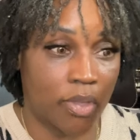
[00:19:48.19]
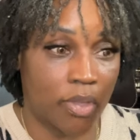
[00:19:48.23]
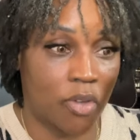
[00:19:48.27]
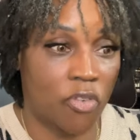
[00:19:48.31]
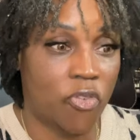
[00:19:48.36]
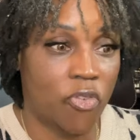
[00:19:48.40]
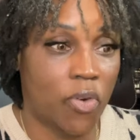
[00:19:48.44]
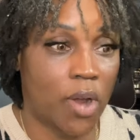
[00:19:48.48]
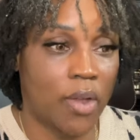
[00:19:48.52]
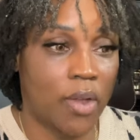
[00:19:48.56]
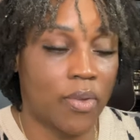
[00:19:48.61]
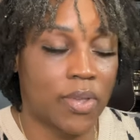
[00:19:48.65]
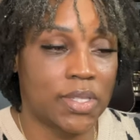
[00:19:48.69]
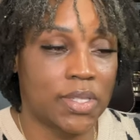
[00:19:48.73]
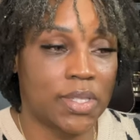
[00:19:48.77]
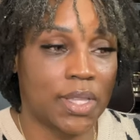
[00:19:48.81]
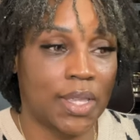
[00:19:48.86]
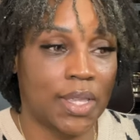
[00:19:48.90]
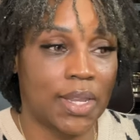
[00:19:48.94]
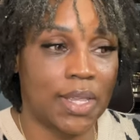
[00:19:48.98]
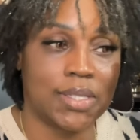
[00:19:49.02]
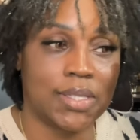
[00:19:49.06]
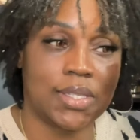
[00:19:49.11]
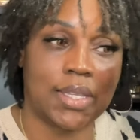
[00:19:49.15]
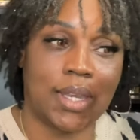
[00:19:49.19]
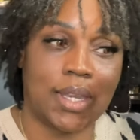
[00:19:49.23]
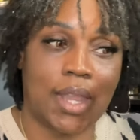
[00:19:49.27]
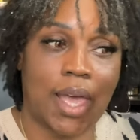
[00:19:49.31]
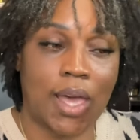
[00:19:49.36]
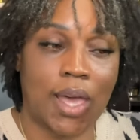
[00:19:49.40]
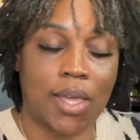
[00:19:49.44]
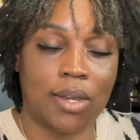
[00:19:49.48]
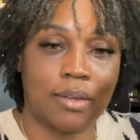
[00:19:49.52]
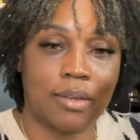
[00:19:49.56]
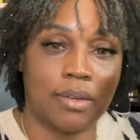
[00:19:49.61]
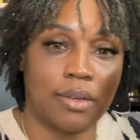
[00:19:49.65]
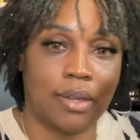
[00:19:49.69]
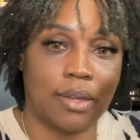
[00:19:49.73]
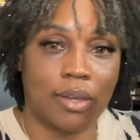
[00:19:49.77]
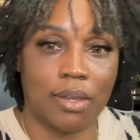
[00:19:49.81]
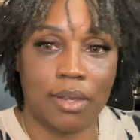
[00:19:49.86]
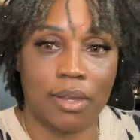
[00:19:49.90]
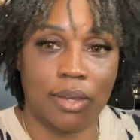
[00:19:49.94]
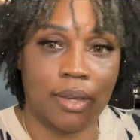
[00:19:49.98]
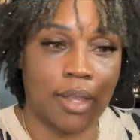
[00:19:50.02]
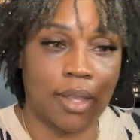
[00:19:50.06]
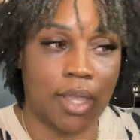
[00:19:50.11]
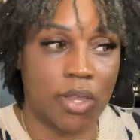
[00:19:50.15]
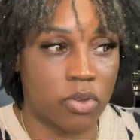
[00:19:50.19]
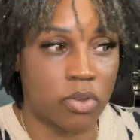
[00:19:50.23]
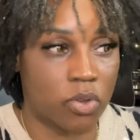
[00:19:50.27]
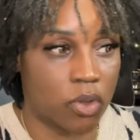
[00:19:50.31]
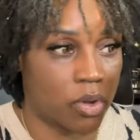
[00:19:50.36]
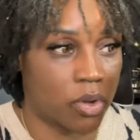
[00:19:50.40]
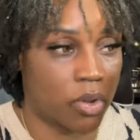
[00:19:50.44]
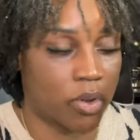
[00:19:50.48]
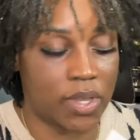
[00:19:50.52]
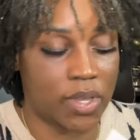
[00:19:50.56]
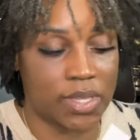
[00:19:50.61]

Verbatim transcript: The fragrance that is not linear.